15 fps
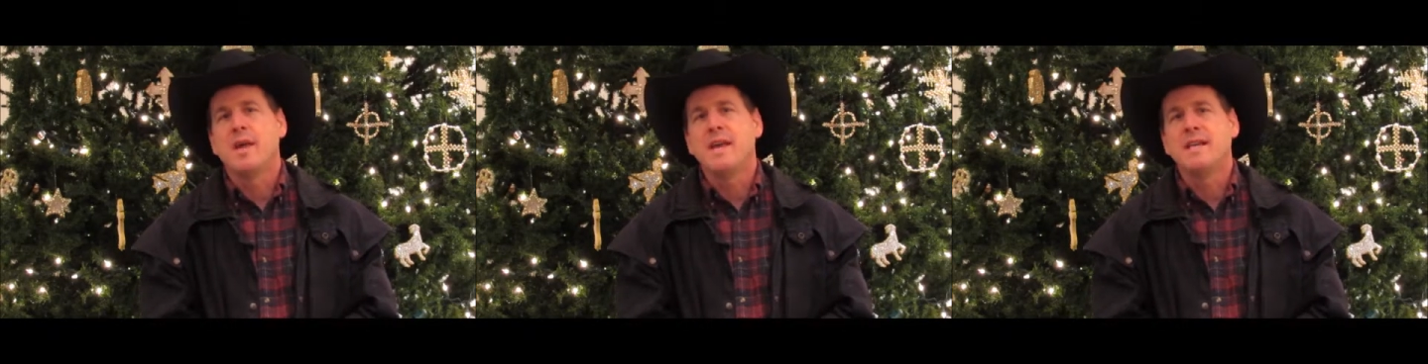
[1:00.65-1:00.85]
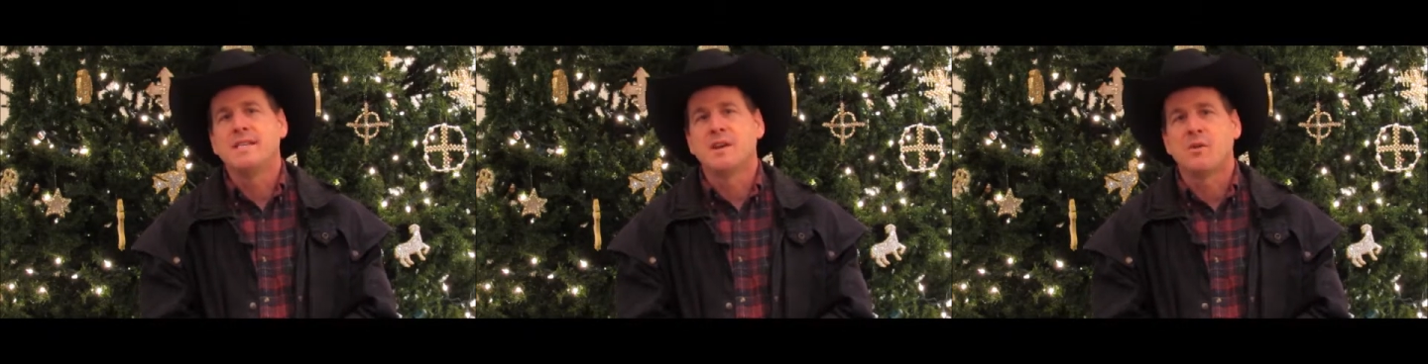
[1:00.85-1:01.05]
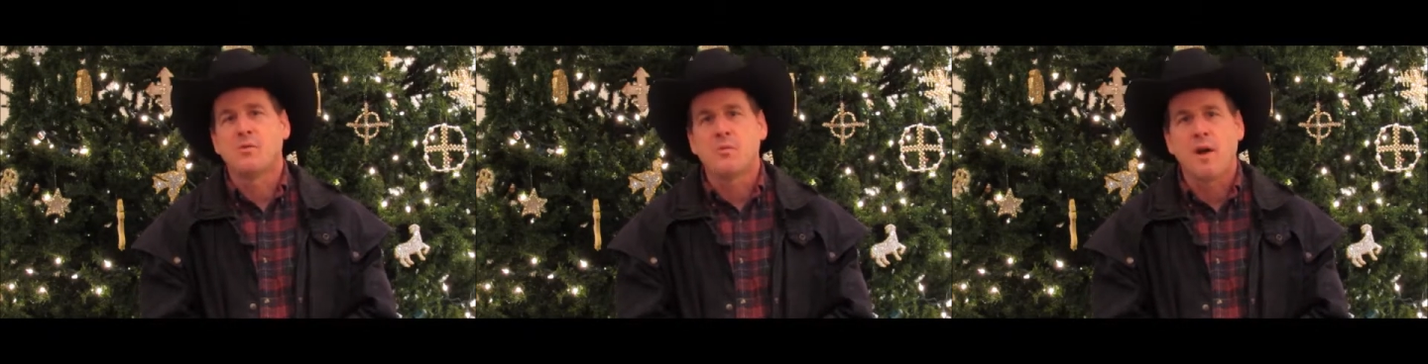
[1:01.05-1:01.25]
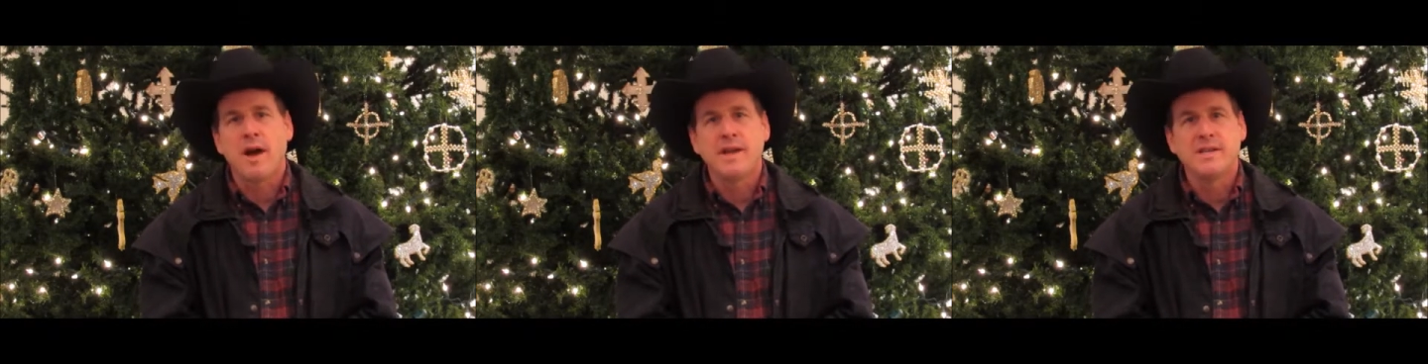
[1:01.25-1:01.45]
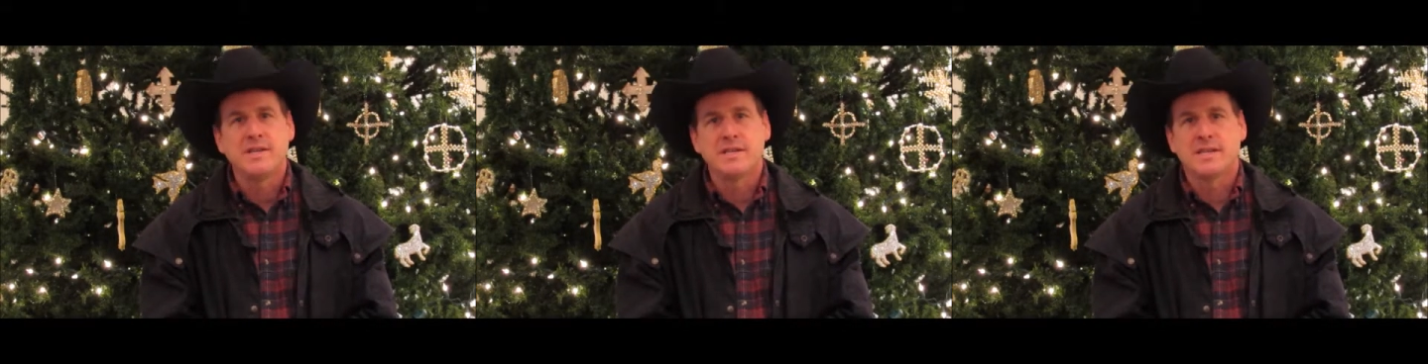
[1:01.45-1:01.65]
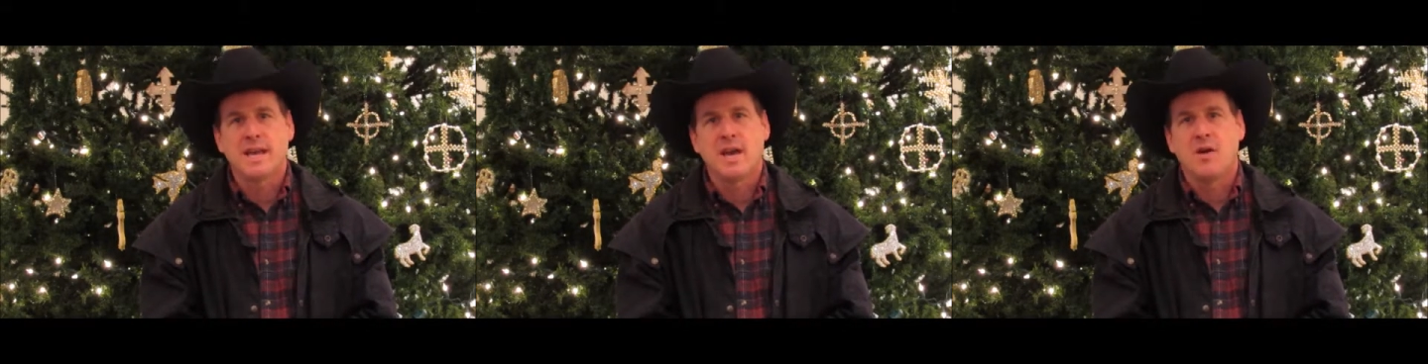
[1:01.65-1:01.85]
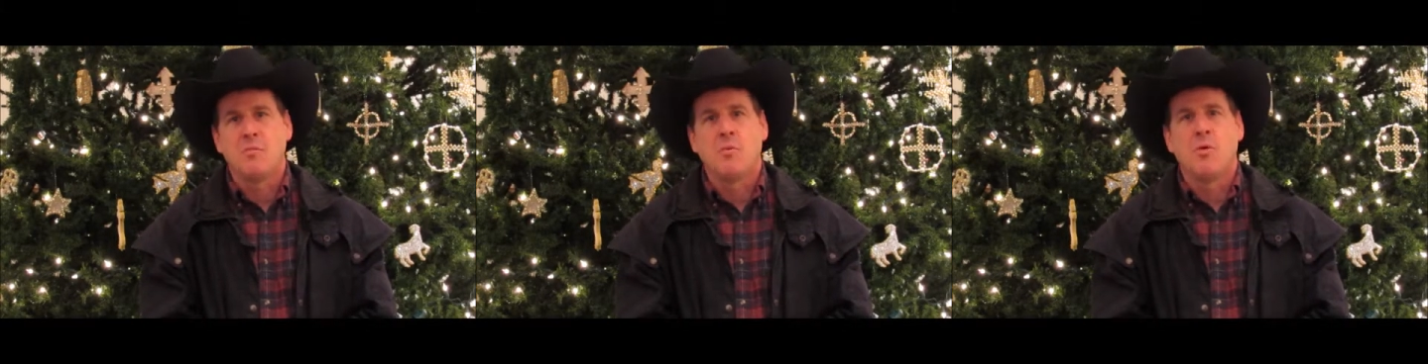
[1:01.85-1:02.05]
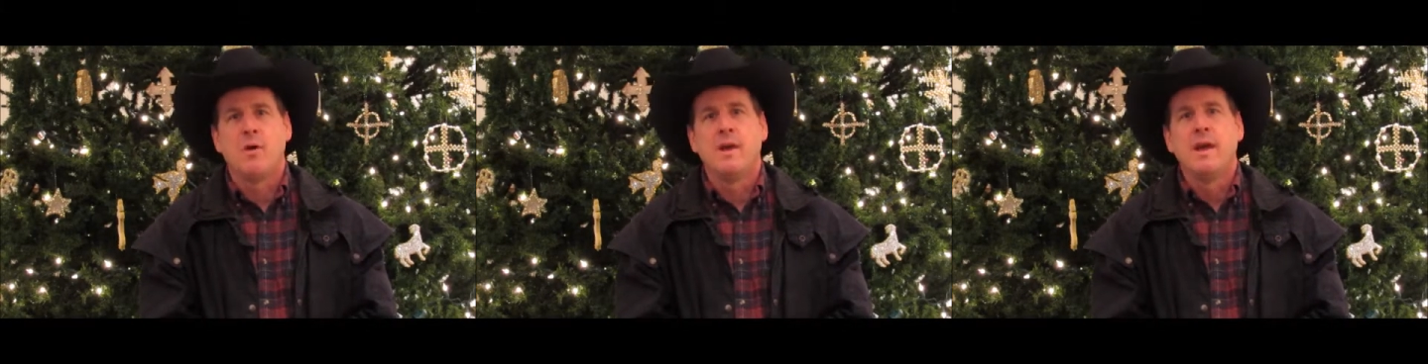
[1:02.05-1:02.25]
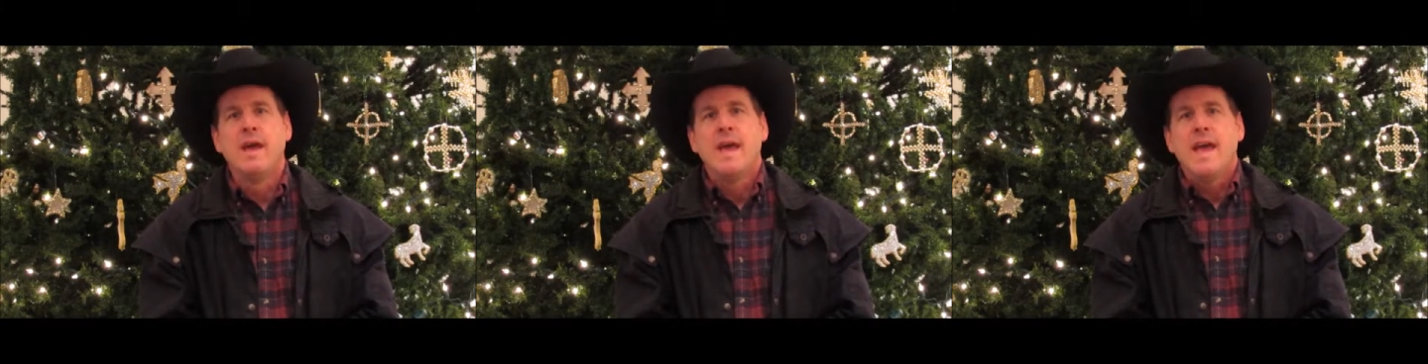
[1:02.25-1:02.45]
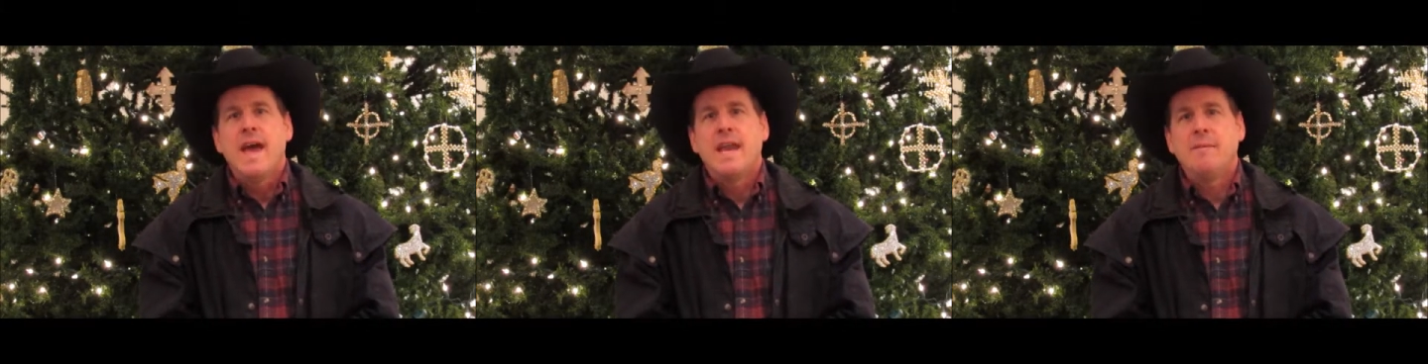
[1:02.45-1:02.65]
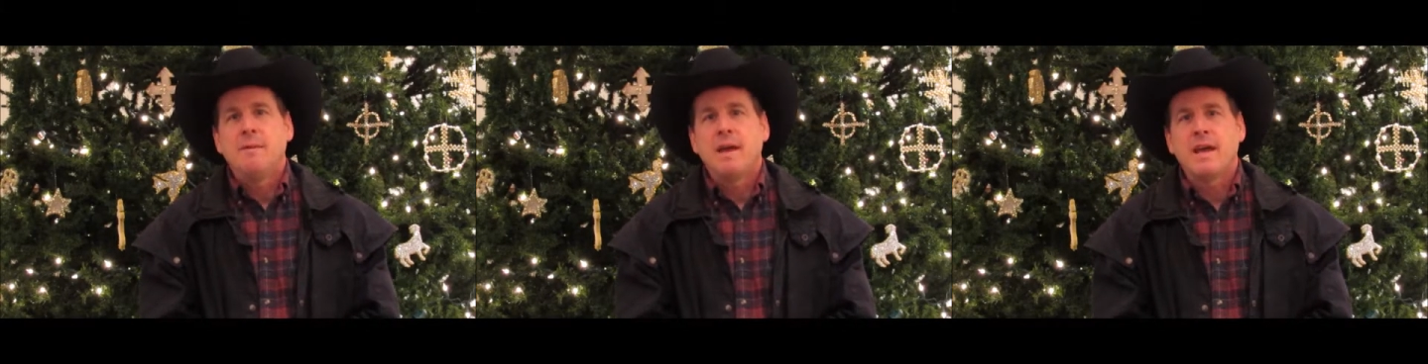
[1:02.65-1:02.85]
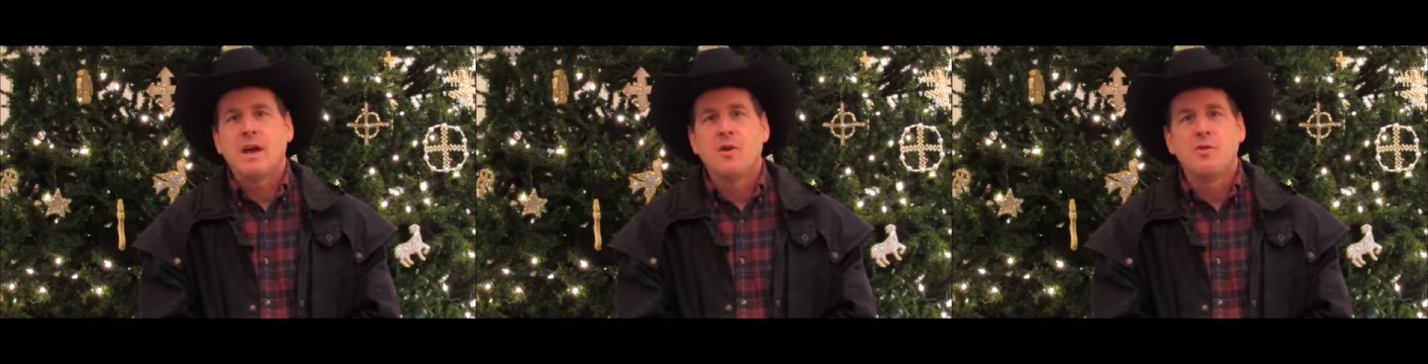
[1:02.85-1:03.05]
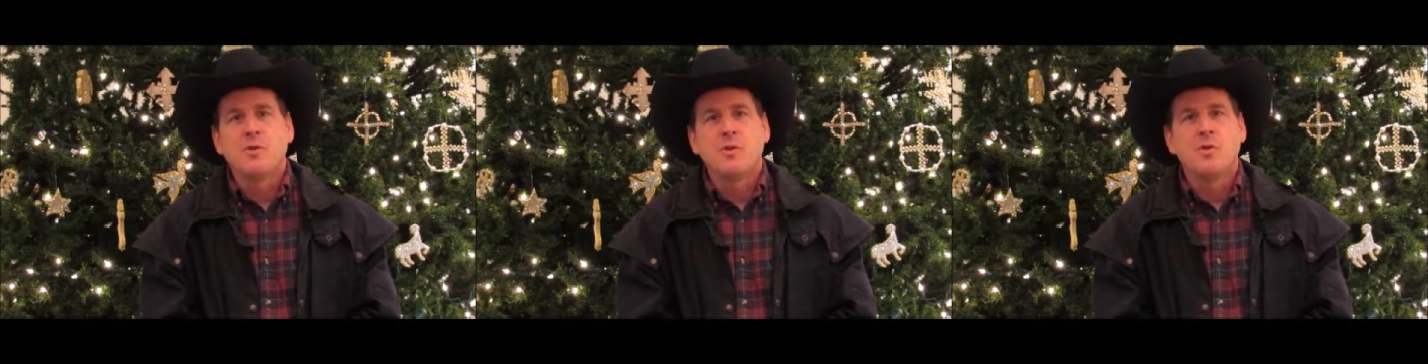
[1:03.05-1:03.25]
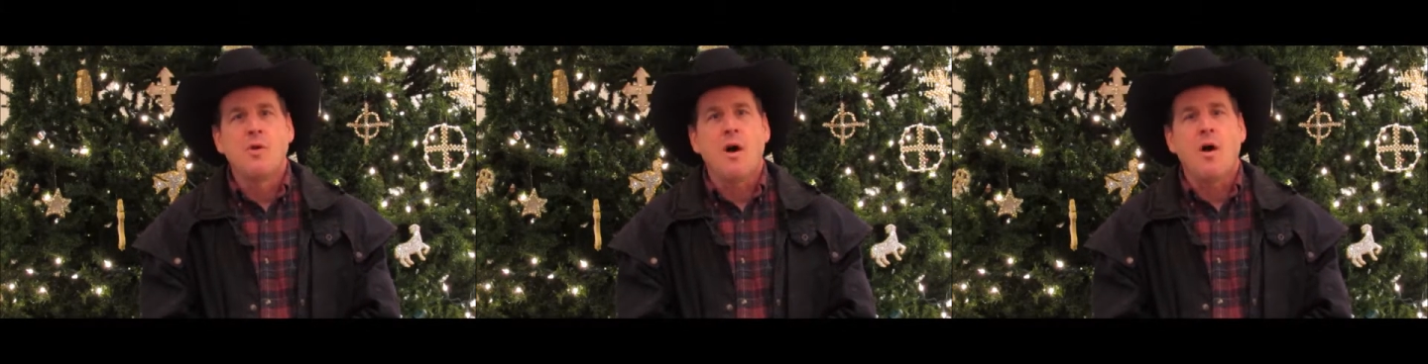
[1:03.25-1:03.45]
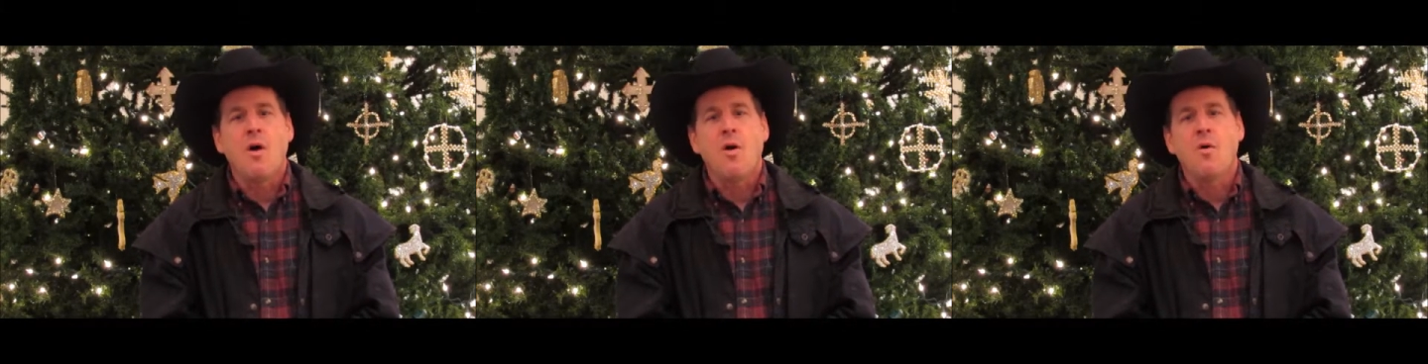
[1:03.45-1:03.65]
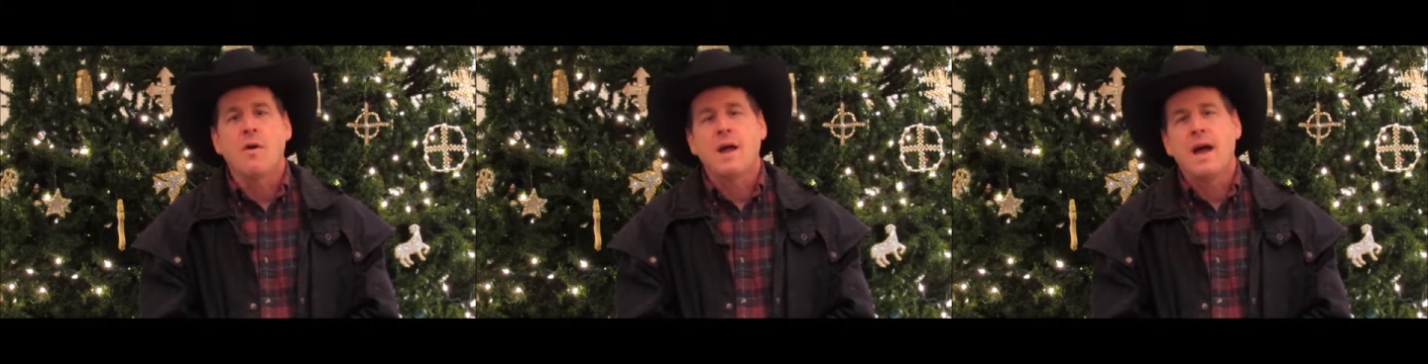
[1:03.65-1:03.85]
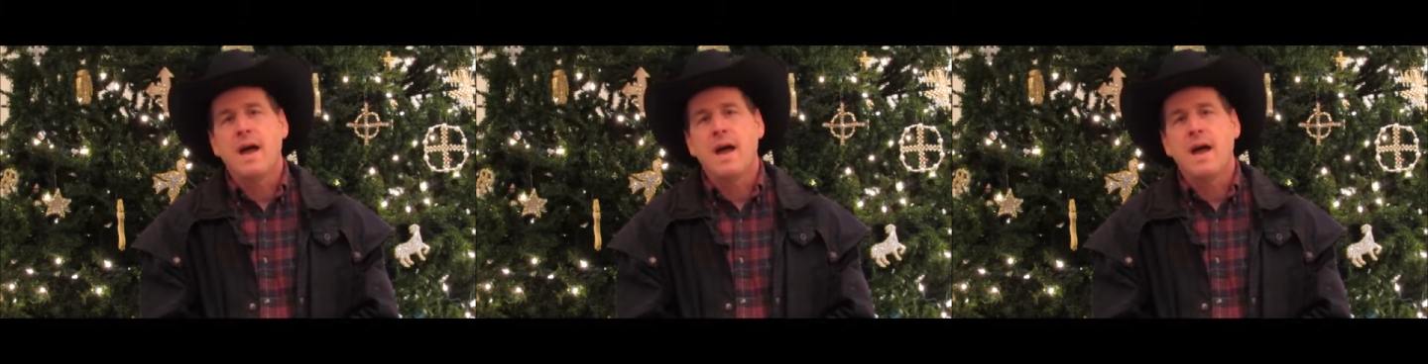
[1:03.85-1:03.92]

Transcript: He's the righteous cowboy. And he may go through all